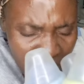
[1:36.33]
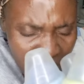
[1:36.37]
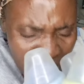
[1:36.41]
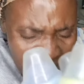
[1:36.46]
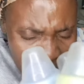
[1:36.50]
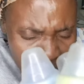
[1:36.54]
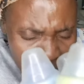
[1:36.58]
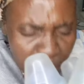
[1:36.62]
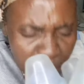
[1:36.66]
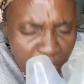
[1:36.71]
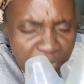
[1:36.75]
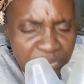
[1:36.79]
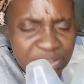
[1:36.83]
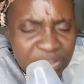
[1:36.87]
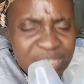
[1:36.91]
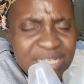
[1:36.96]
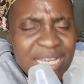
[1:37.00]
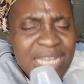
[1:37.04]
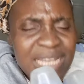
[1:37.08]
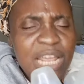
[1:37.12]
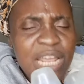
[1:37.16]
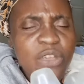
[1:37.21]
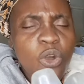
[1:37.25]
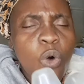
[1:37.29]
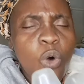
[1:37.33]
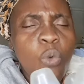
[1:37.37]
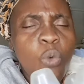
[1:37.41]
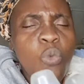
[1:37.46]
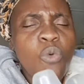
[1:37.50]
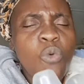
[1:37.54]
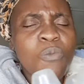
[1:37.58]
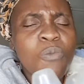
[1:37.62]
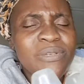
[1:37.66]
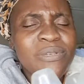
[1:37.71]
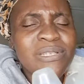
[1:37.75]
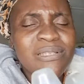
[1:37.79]
I prophesy that your
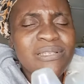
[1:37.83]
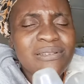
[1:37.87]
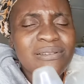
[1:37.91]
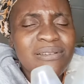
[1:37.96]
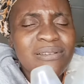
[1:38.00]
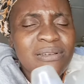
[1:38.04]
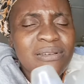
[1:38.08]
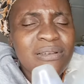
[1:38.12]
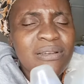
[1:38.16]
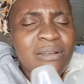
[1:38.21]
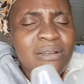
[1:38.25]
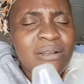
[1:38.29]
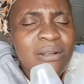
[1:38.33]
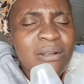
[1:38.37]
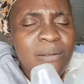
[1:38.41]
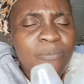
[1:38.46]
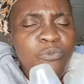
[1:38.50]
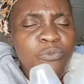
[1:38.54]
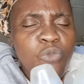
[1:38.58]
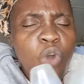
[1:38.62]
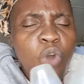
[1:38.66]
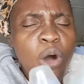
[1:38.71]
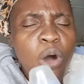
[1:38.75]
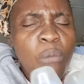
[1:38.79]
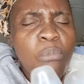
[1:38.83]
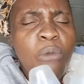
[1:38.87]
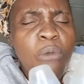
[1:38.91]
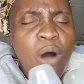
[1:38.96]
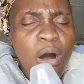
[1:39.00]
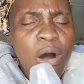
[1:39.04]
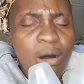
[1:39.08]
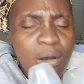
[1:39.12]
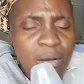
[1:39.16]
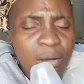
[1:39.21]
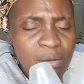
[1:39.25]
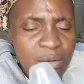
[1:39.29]
wombs, no
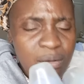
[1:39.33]
more